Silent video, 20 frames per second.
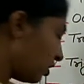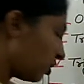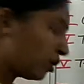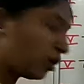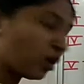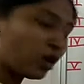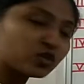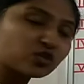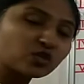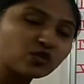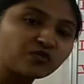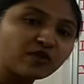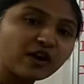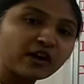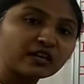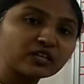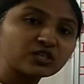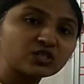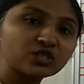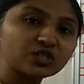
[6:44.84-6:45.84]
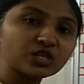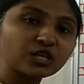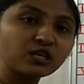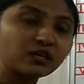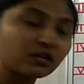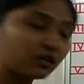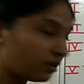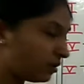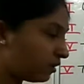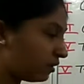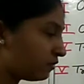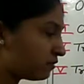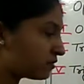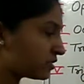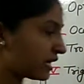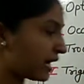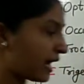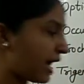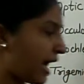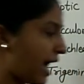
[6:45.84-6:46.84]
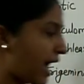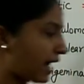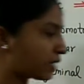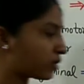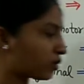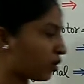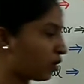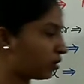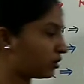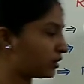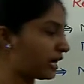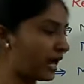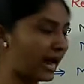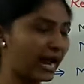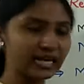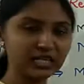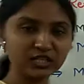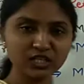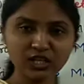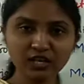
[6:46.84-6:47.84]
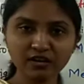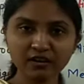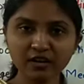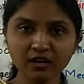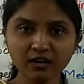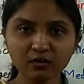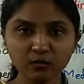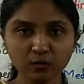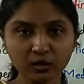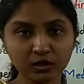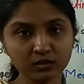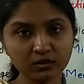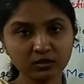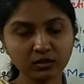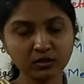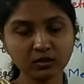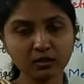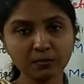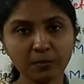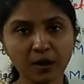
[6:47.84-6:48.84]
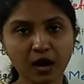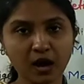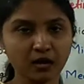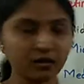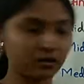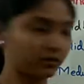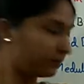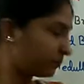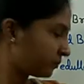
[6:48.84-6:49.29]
glossopharyngeal nerves, they act on the anterior 1/3 part,